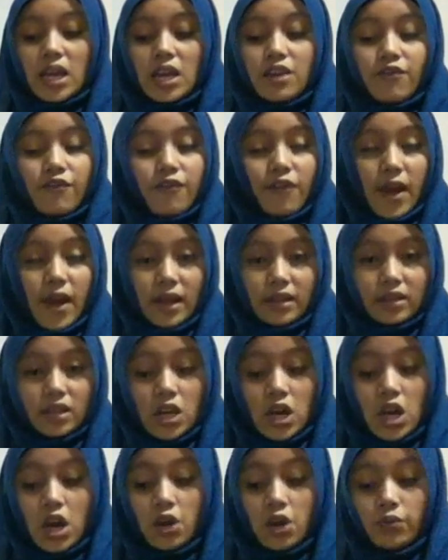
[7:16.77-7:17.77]
In fact,
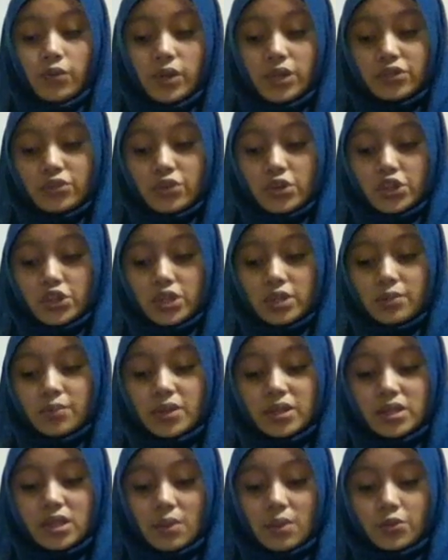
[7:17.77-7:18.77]
research in
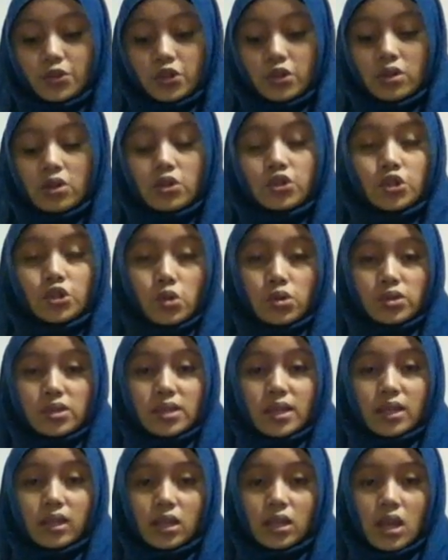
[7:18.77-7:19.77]
perception shows
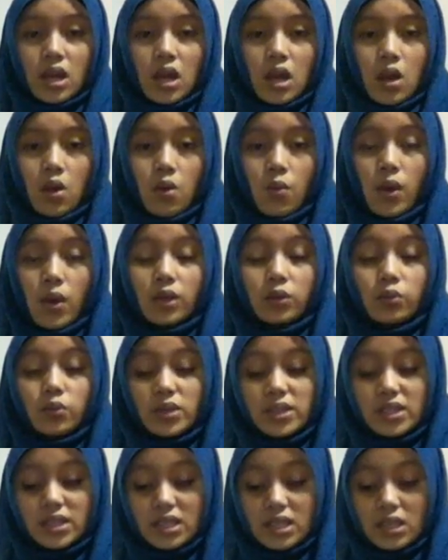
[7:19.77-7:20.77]
that what
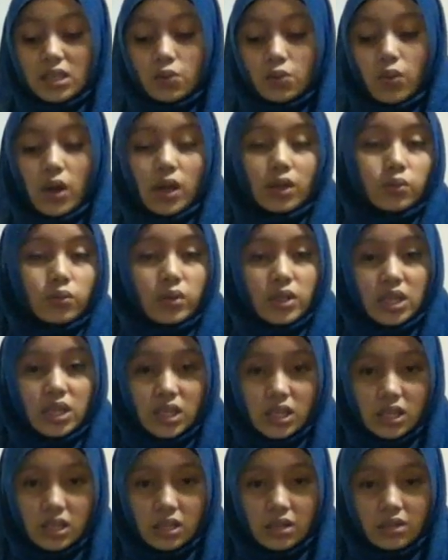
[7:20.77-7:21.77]
we see, what we
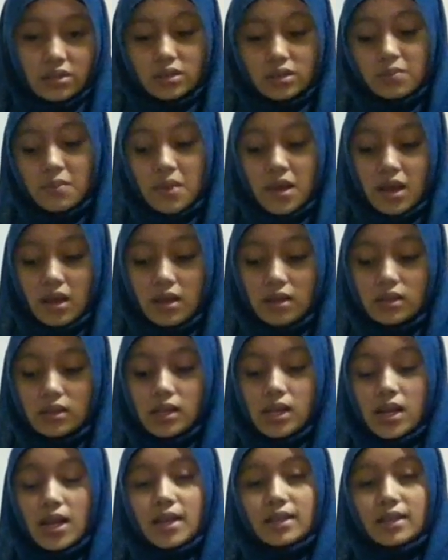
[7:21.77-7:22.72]
hear, smell,